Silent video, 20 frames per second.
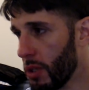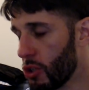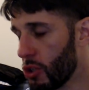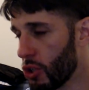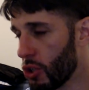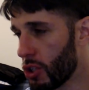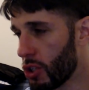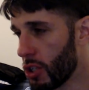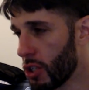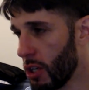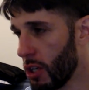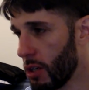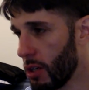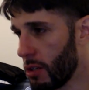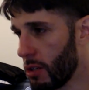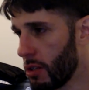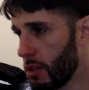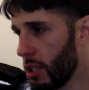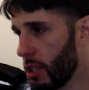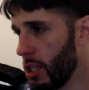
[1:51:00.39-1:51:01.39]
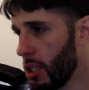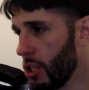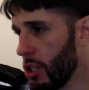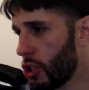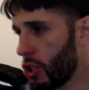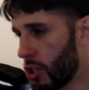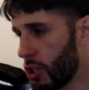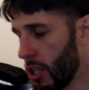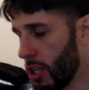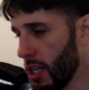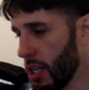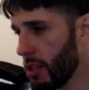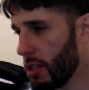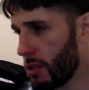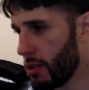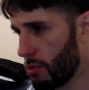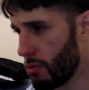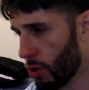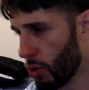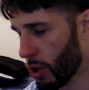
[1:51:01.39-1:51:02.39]
Just did he
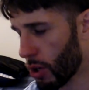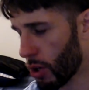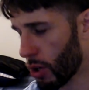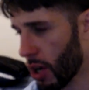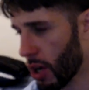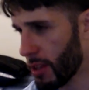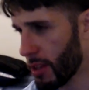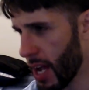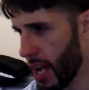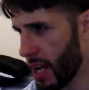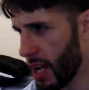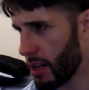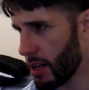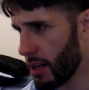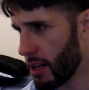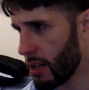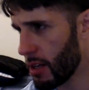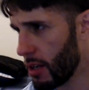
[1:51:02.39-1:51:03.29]
recover that?